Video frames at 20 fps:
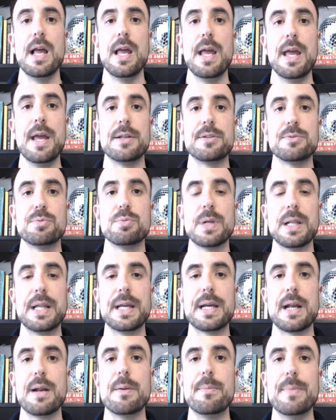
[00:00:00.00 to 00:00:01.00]
it's really
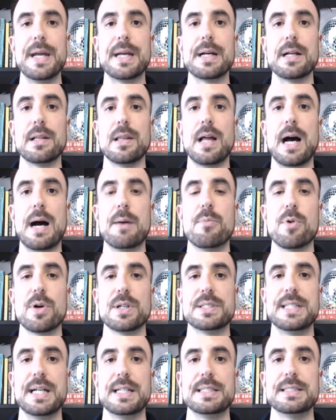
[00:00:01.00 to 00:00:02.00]
going to make a lot more
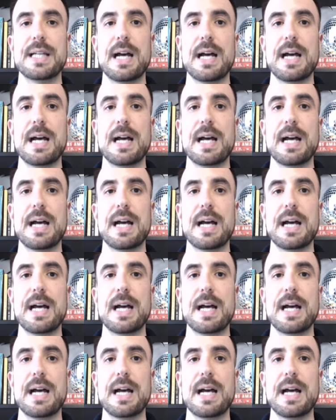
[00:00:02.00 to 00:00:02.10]
sense